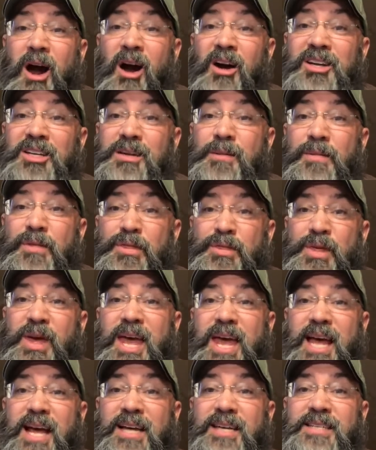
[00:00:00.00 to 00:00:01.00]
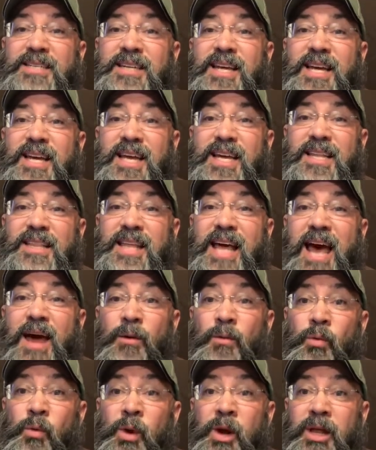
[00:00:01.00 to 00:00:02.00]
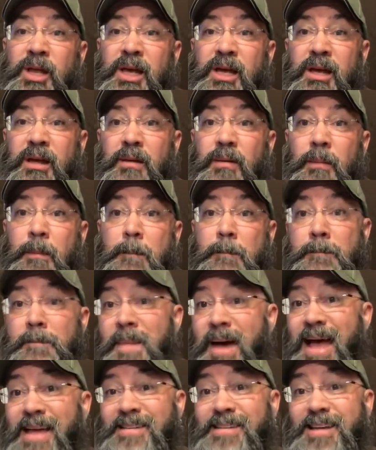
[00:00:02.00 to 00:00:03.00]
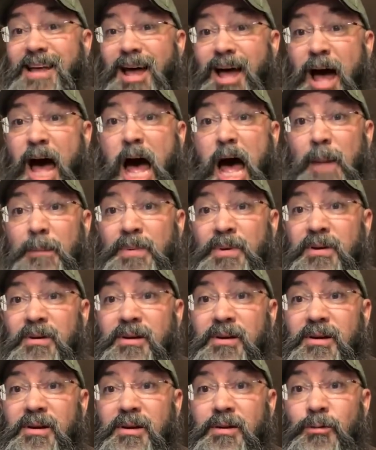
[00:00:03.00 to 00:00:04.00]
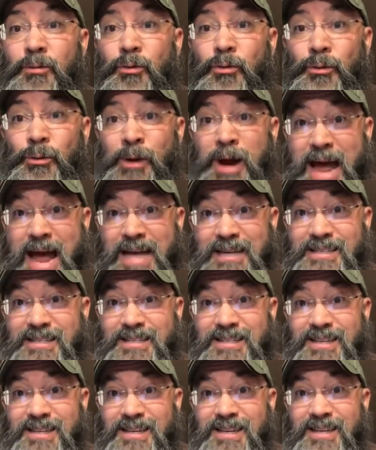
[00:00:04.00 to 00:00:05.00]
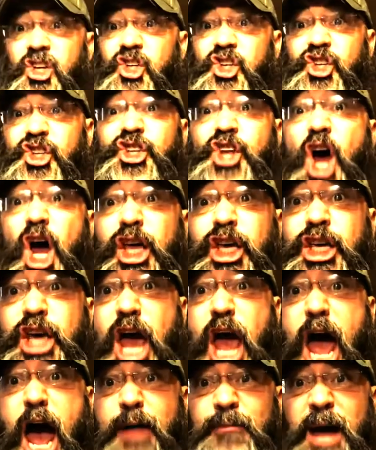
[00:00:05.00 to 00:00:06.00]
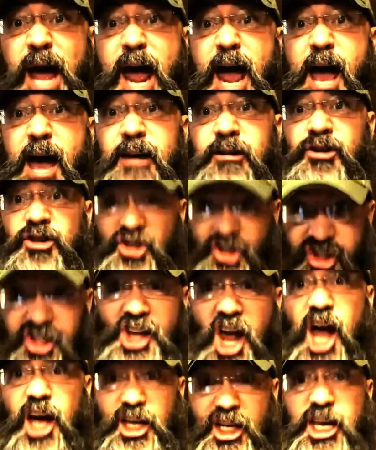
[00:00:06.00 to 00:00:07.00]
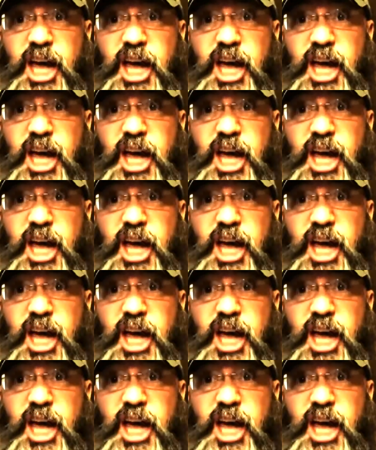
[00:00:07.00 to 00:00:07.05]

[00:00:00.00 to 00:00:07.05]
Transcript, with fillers: are some things that really mess up rest. Stuck yeah, man! Stuck